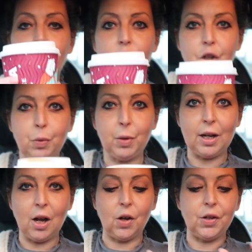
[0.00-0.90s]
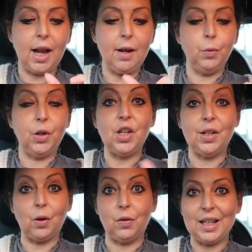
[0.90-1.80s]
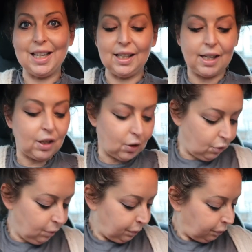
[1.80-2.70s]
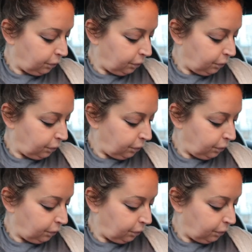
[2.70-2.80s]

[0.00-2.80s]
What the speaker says: gingerbread latte, which is obviously seasonal.